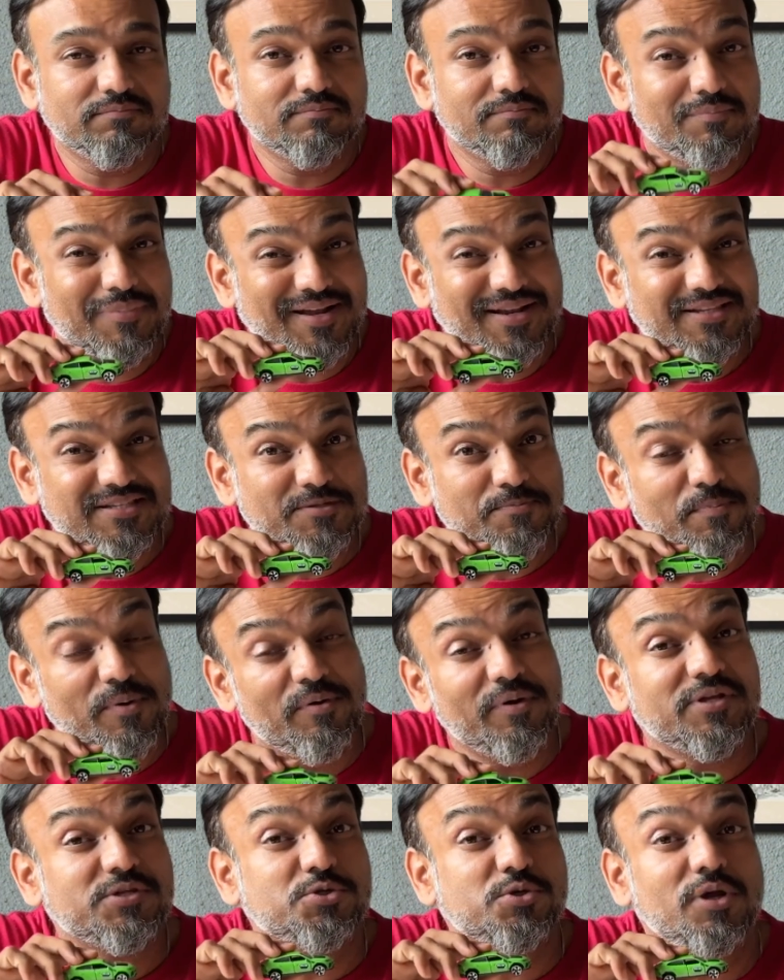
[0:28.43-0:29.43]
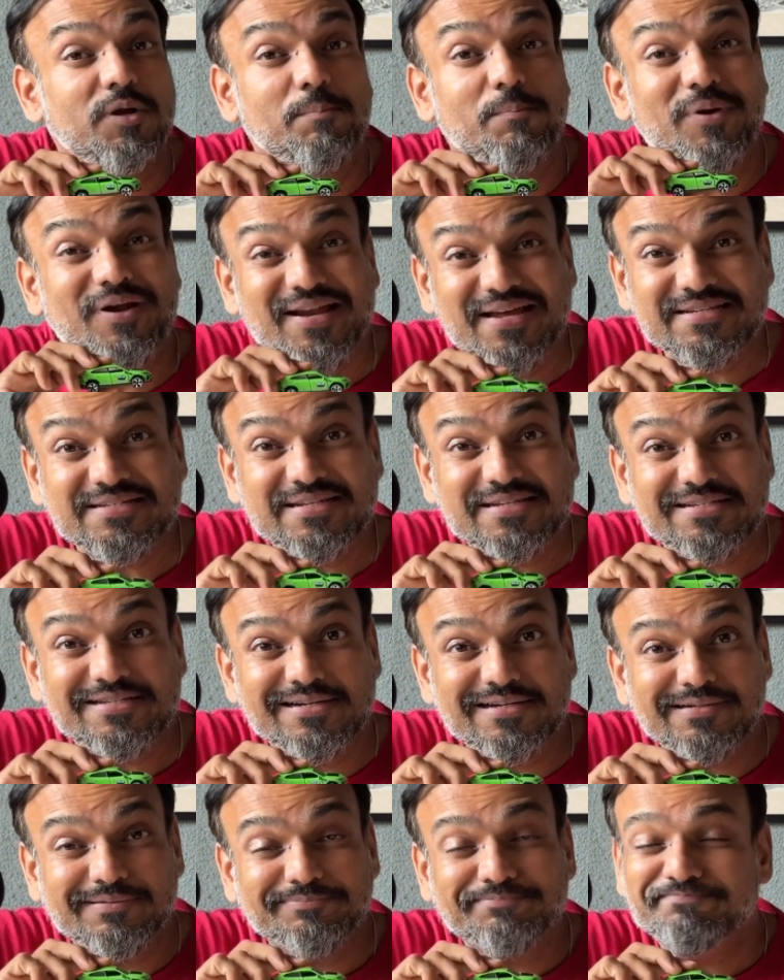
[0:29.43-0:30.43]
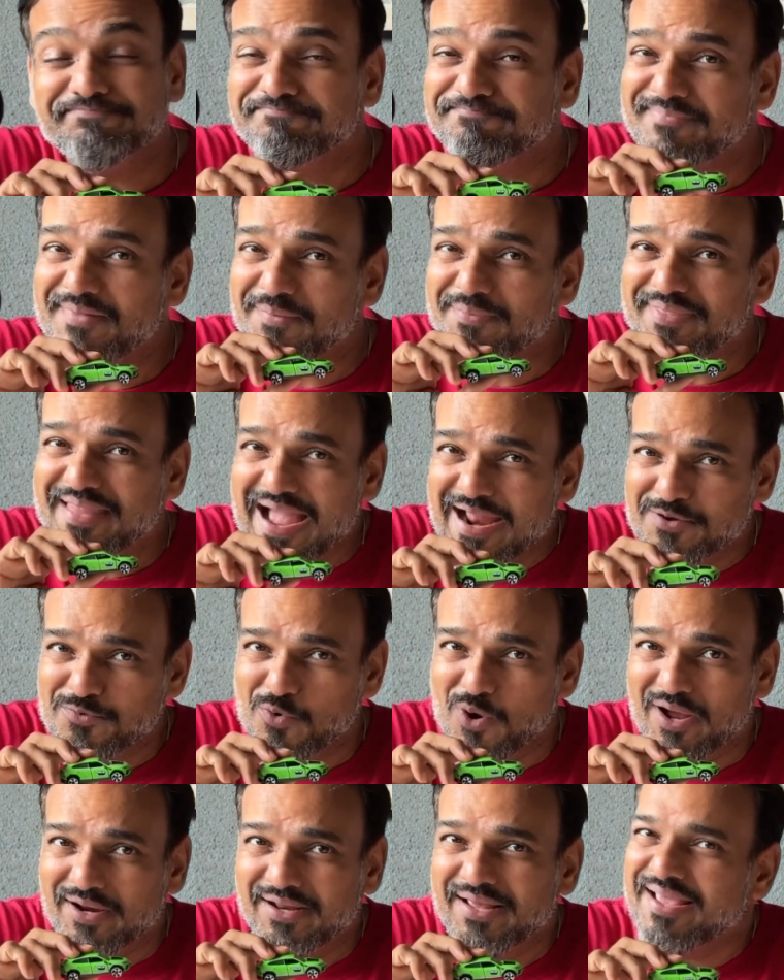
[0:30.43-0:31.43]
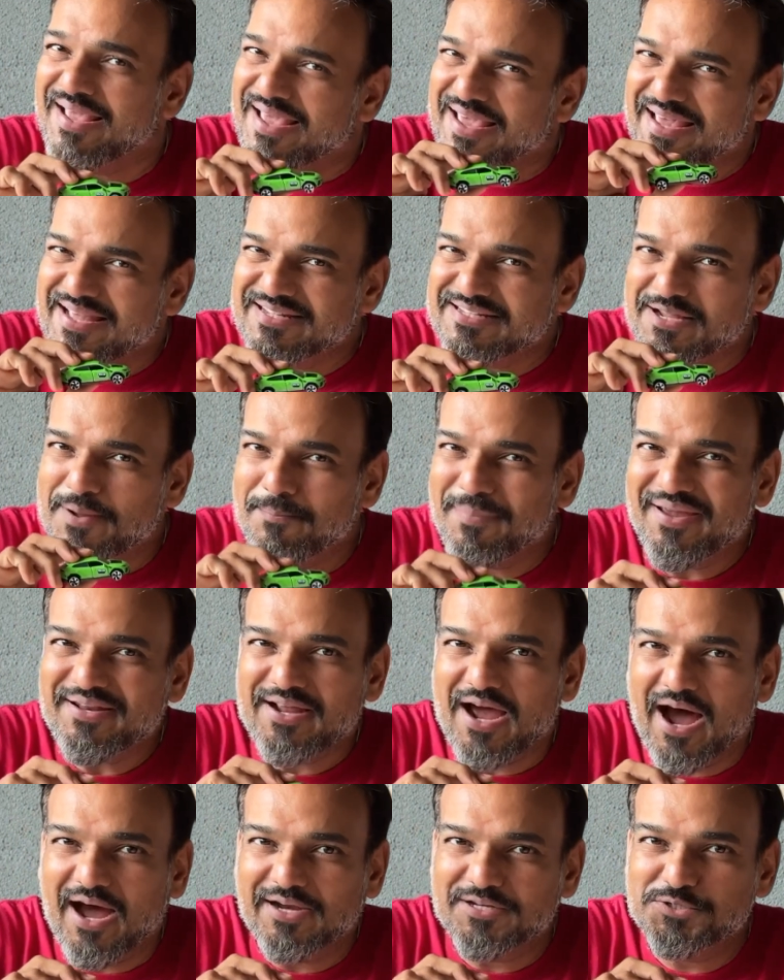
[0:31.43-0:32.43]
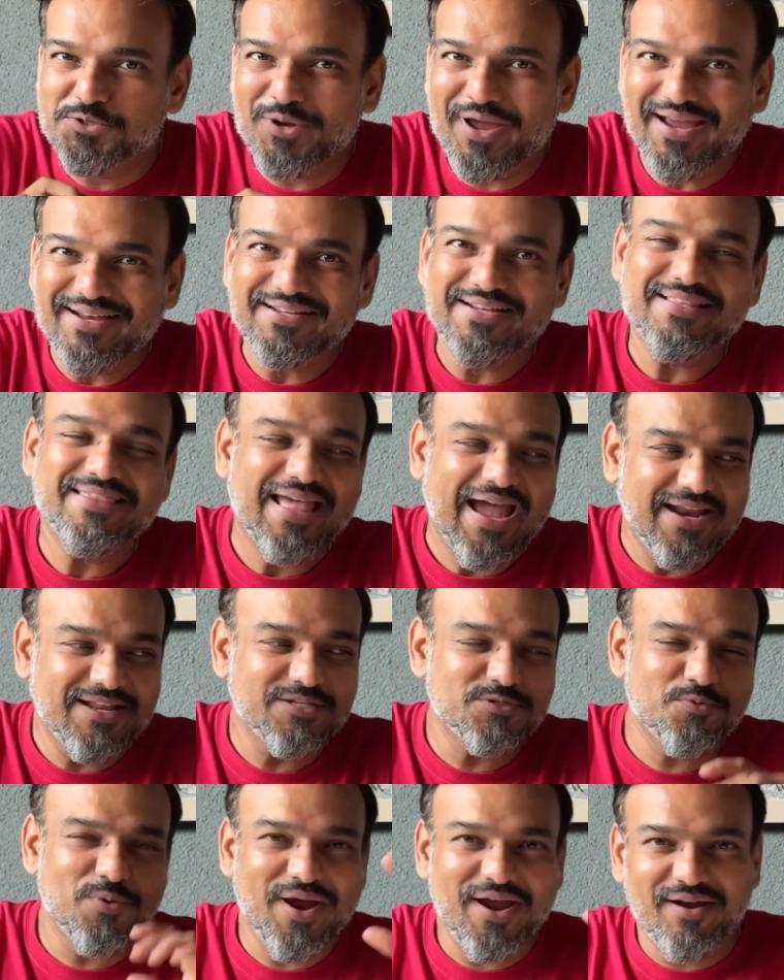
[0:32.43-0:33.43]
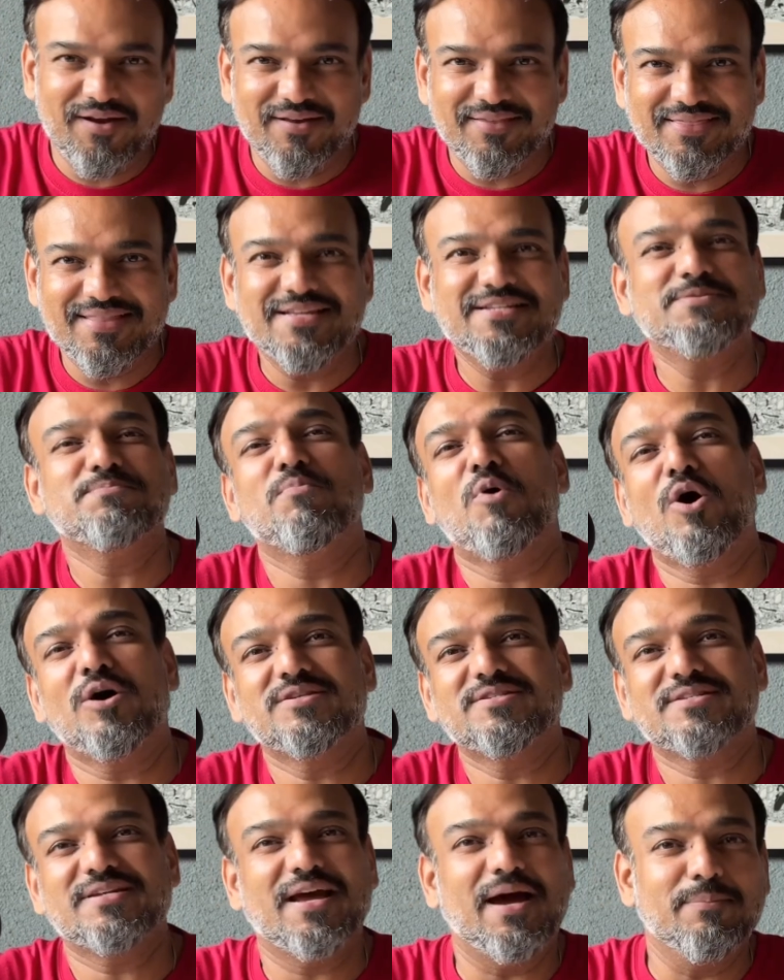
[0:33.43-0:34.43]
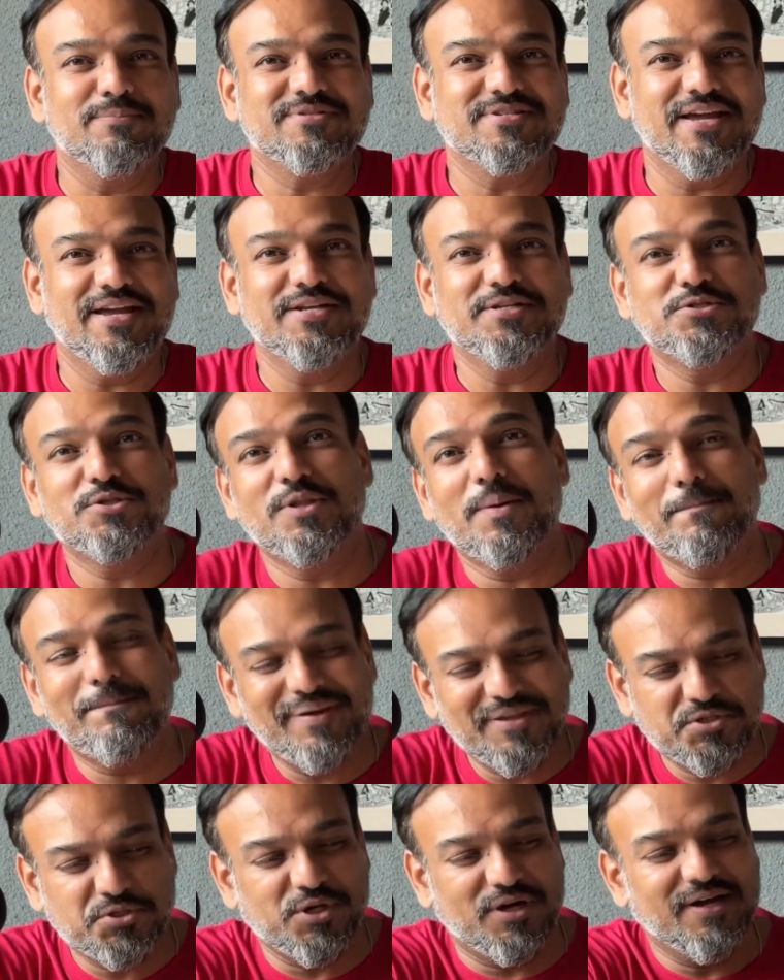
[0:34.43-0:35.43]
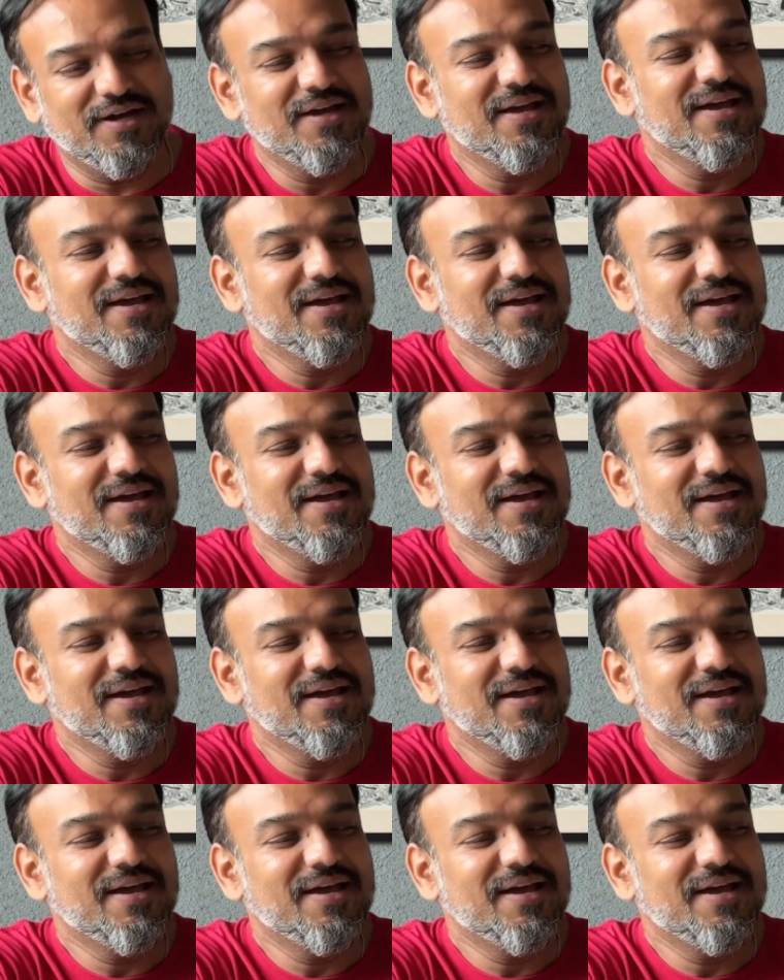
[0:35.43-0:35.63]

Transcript: But its spiritual predecessor, now that one is a bit hard to get, and that is where this box comes into the picture.